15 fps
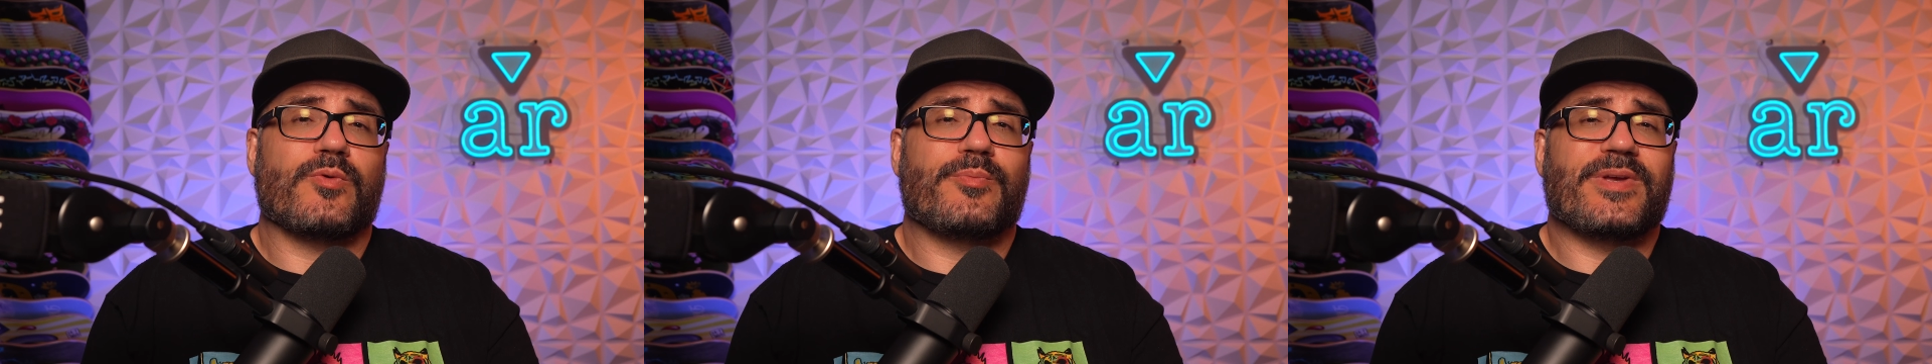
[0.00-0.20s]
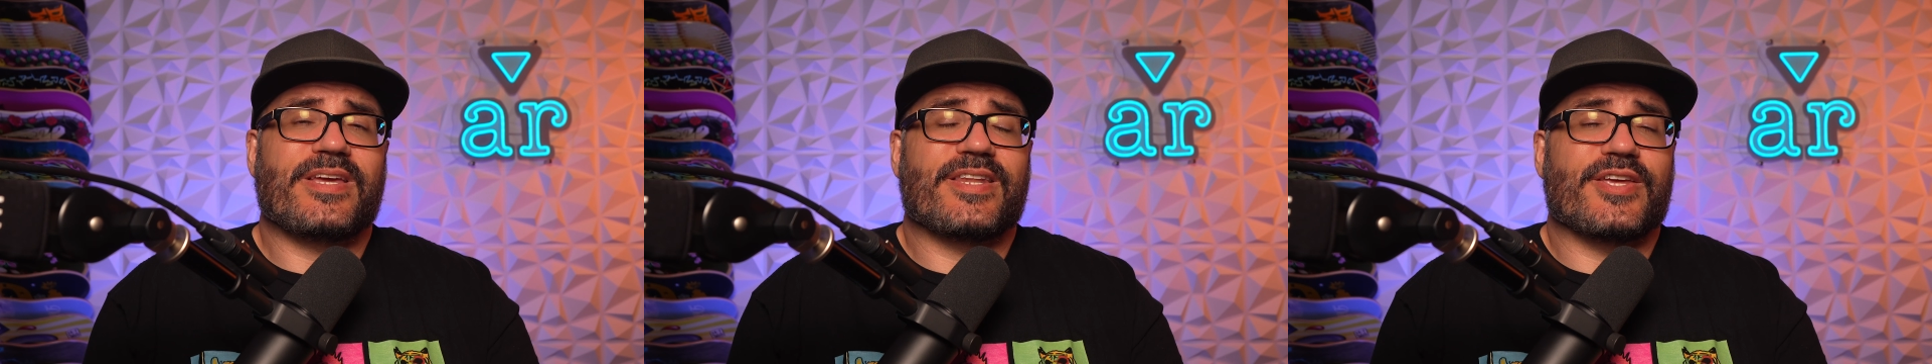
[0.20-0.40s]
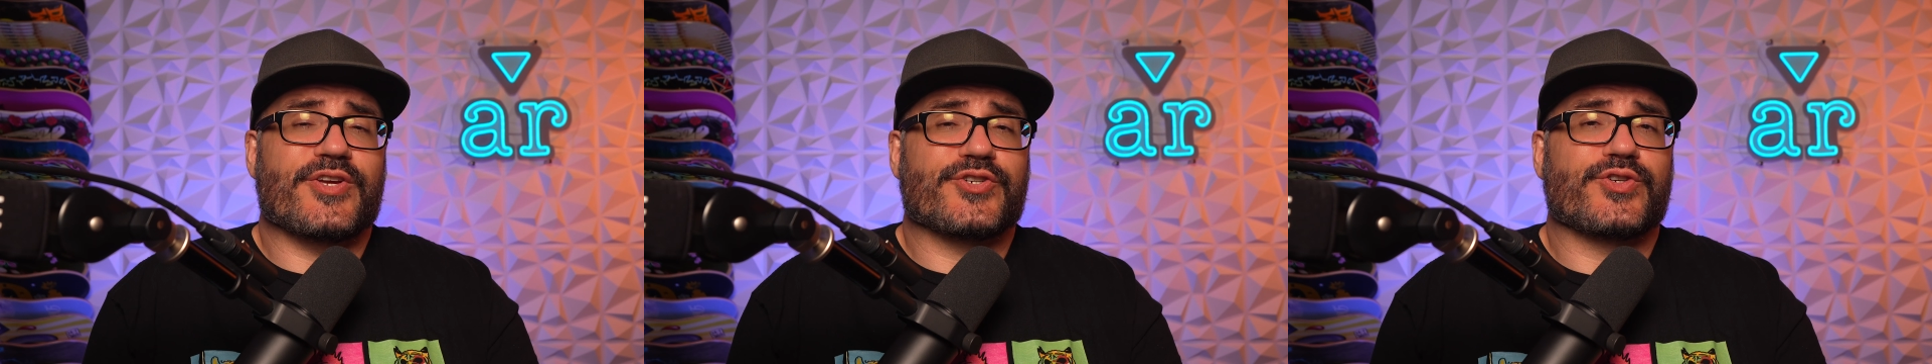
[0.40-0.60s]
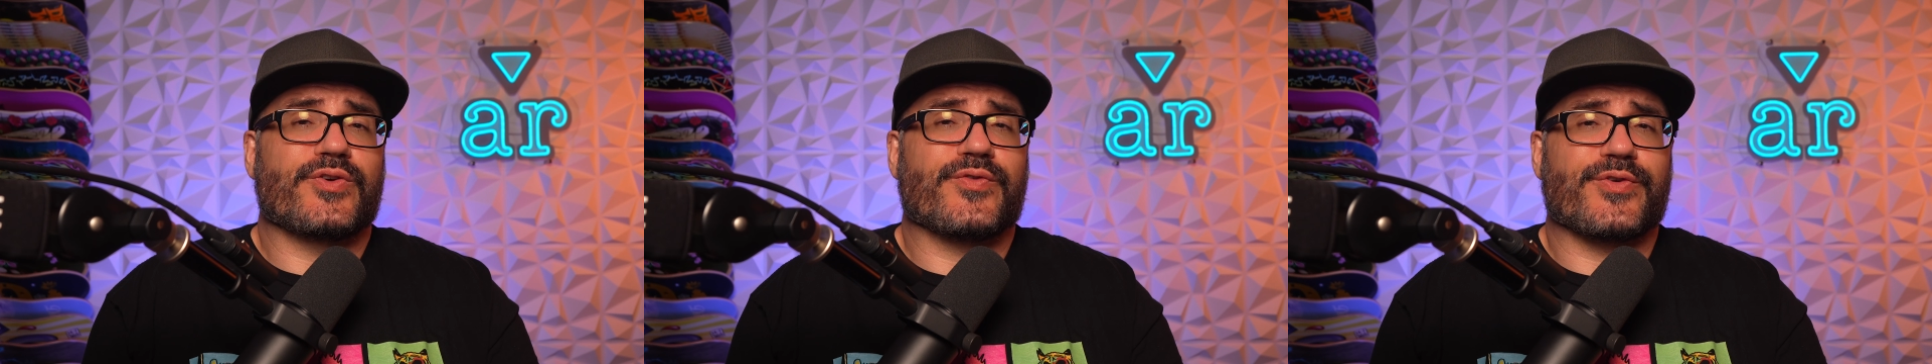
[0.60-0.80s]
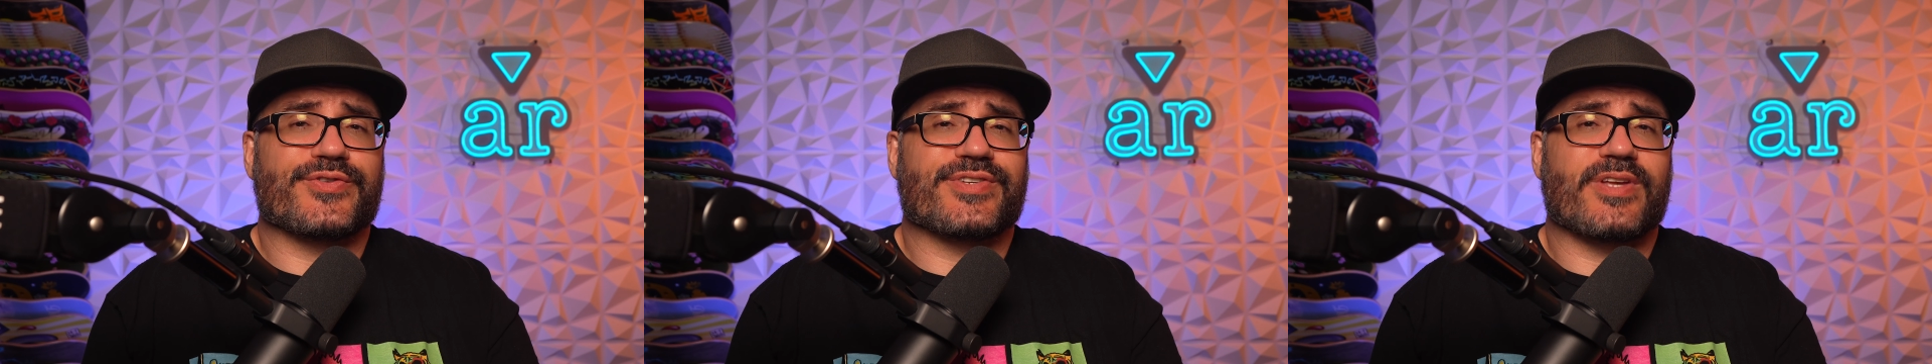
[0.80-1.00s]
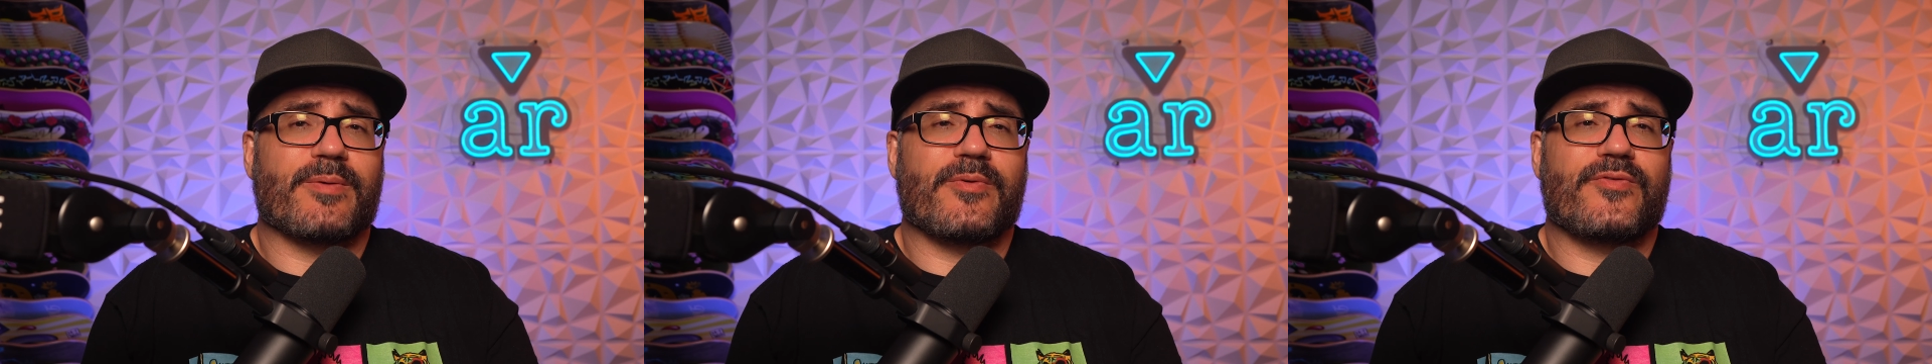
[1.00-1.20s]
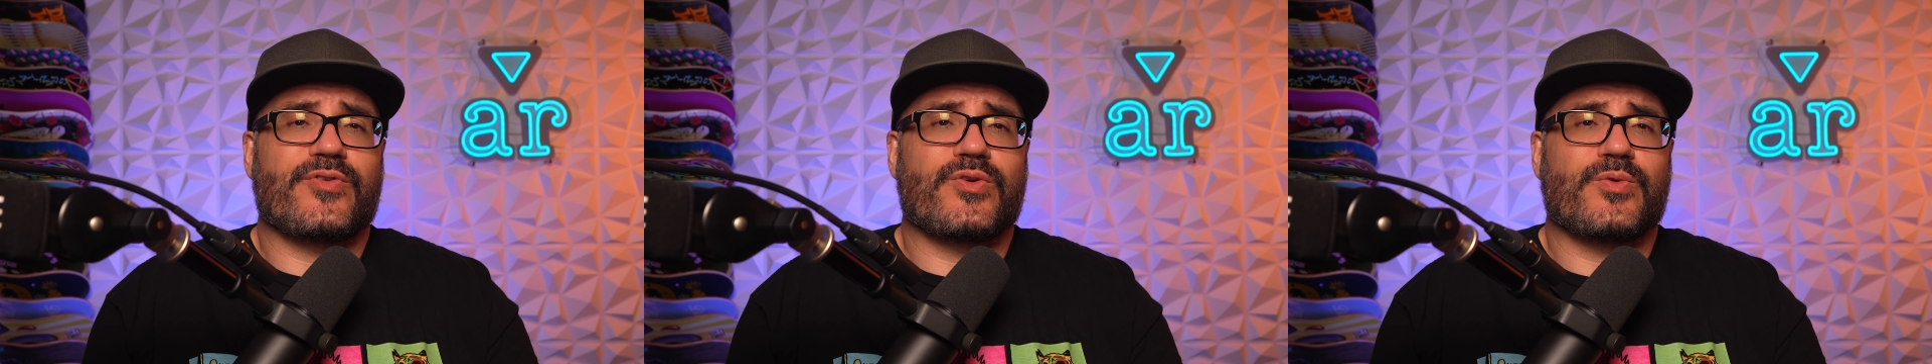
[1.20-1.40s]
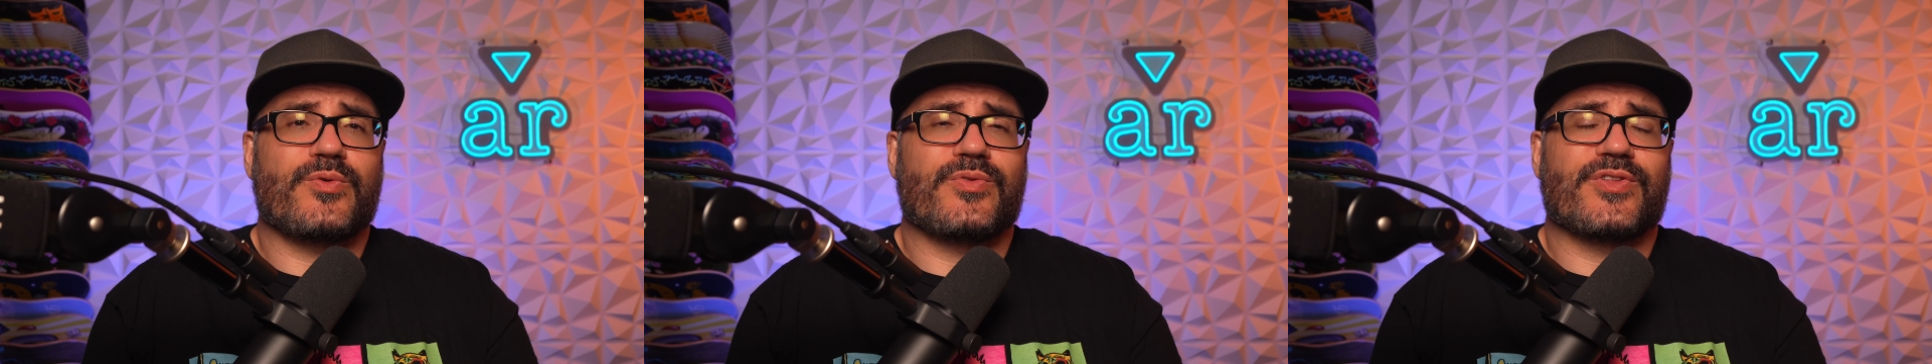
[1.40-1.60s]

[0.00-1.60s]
will be an issue for some of you.